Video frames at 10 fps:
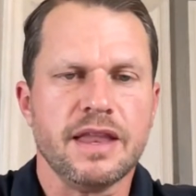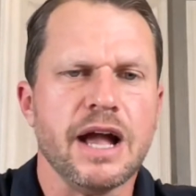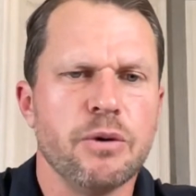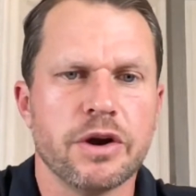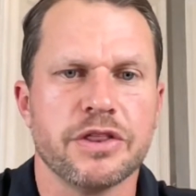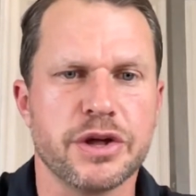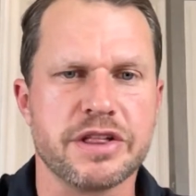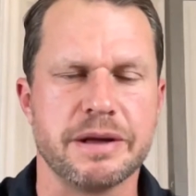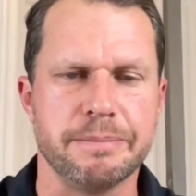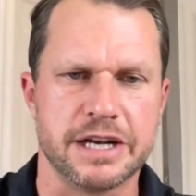And one of the things
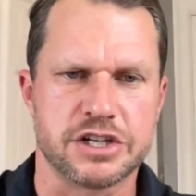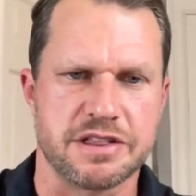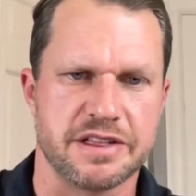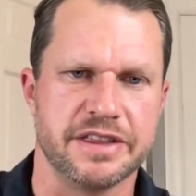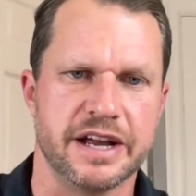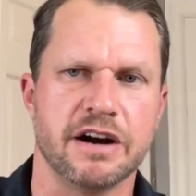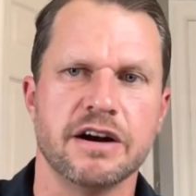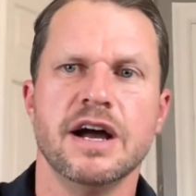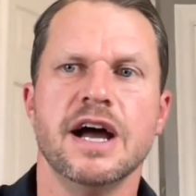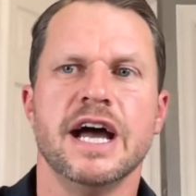he mentions in
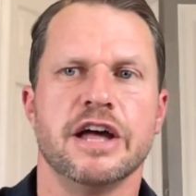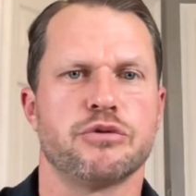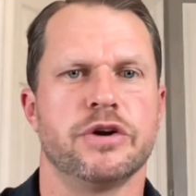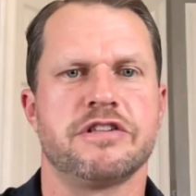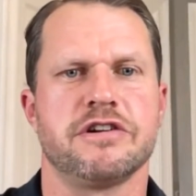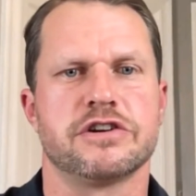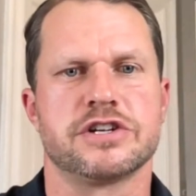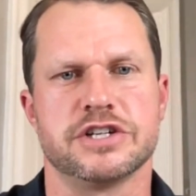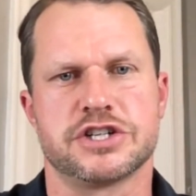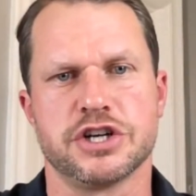there is research
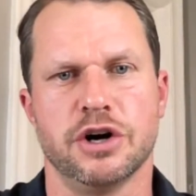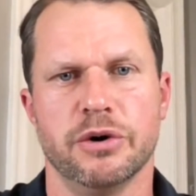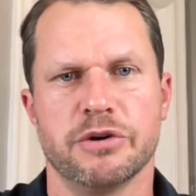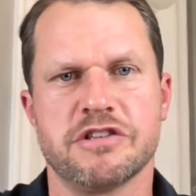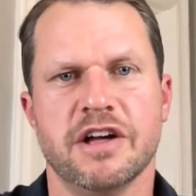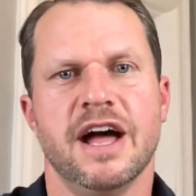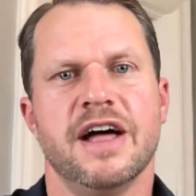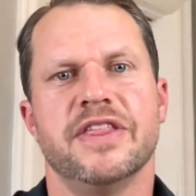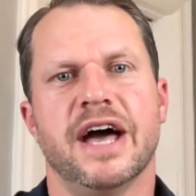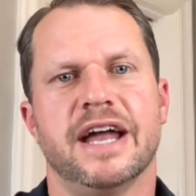that shows
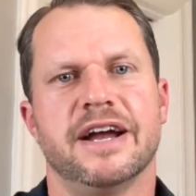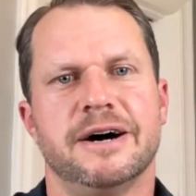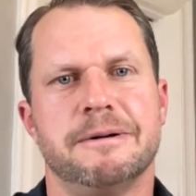that